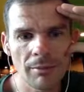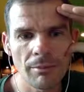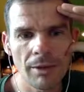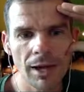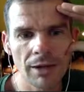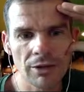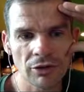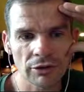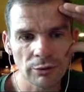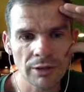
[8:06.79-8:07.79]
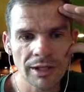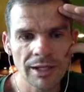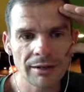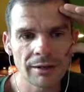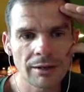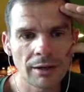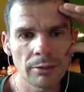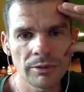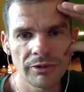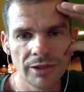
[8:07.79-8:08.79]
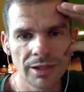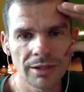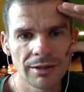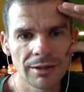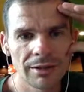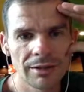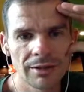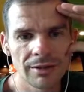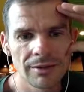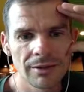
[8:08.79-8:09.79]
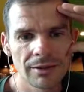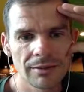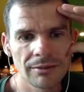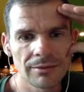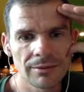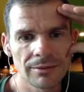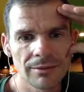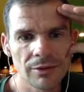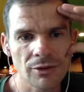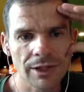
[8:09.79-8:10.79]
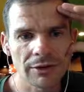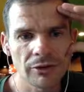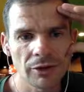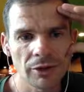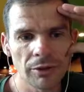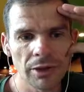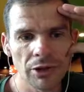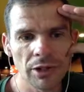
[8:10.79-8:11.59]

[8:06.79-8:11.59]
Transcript: But just looking at it, I would say, you know, the Trek is the way to go.